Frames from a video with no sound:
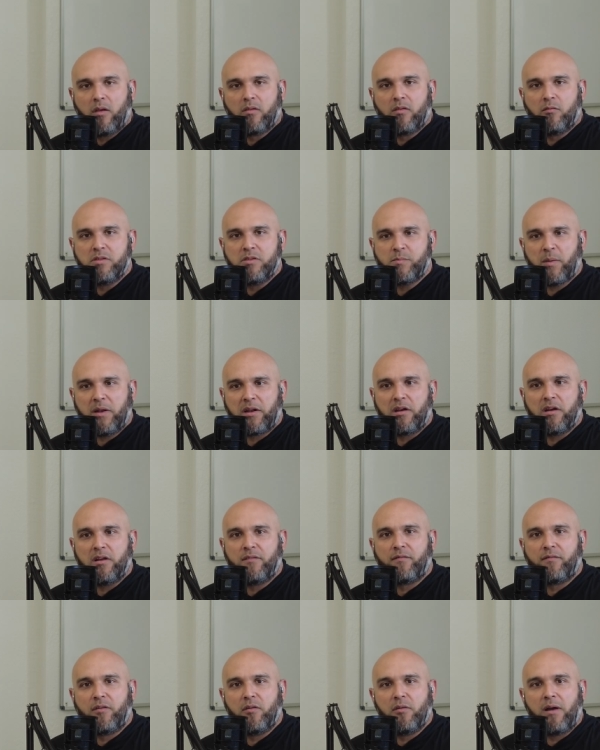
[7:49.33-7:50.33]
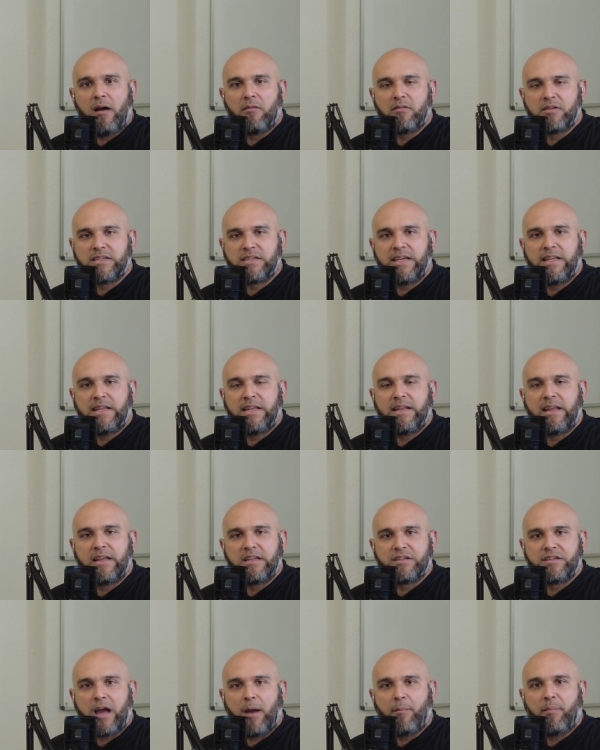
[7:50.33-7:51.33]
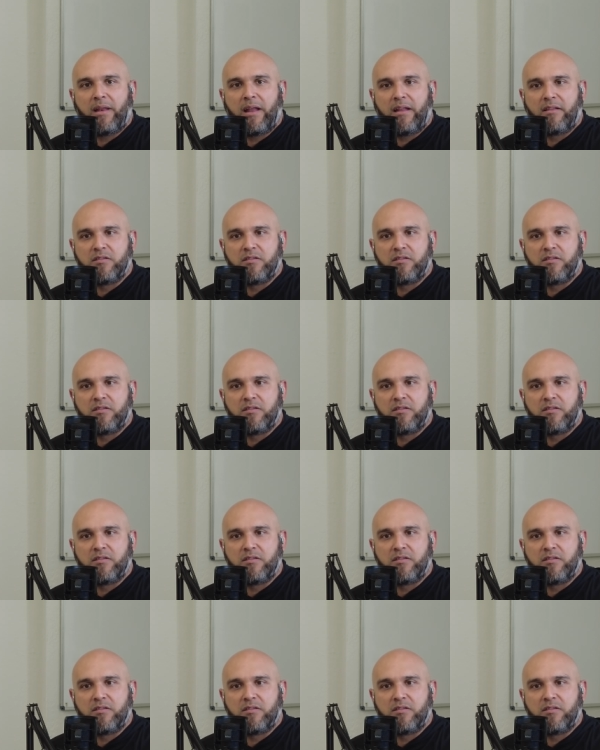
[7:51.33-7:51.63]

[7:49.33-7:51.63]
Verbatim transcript: So we spent a good few hours eating and shopping at